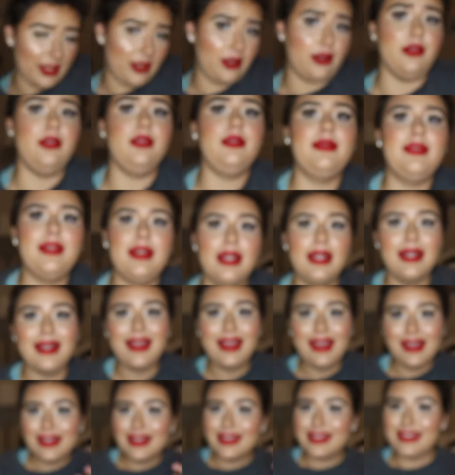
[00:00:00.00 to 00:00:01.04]
little
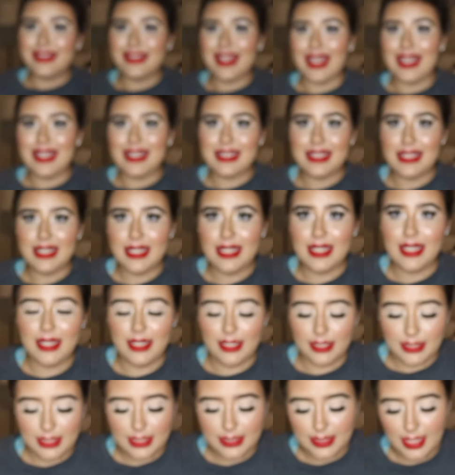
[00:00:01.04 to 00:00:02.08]

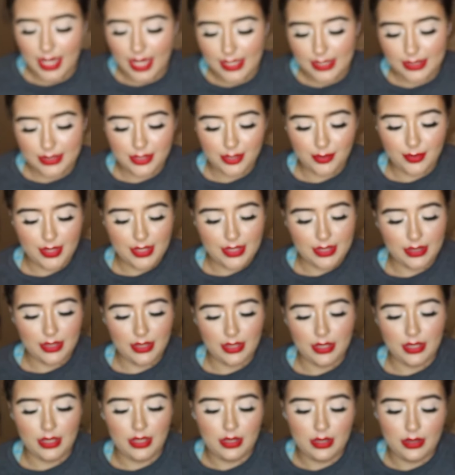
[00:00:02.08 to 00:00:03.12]
daintiness added to it.
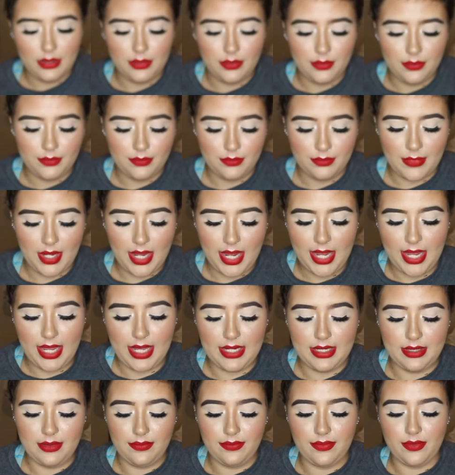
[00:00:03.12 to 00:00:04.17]

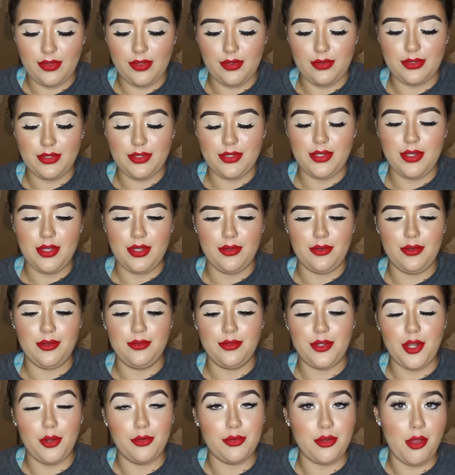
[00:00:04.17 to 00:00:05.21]
And for those who
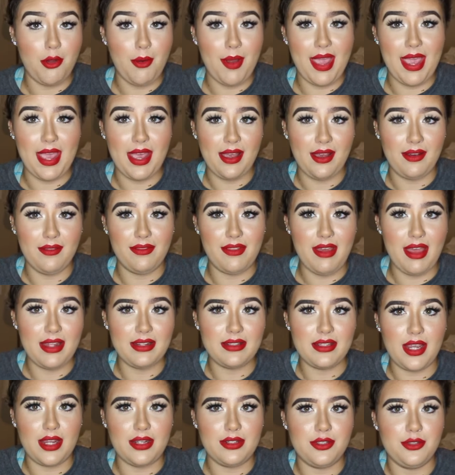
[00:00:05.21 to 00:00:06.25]
don't know, I have that
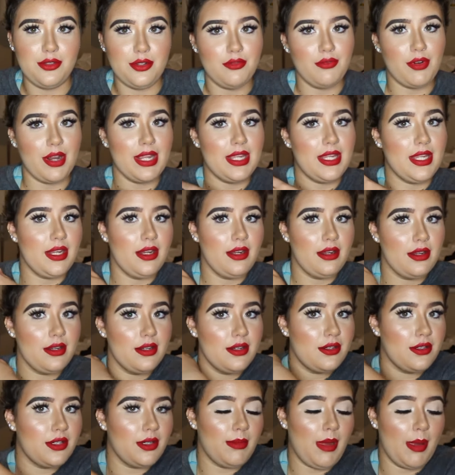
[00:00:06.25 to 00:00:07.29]
tattooed right
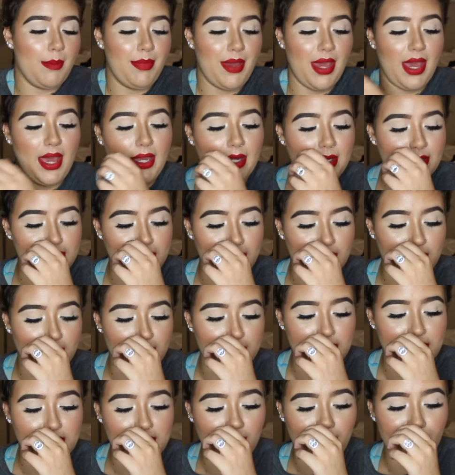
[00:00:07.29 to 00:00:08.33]
here on my back. It's a
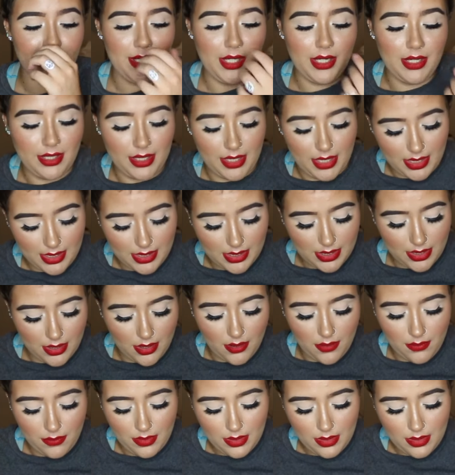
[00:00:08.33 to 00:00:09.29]
Simba, and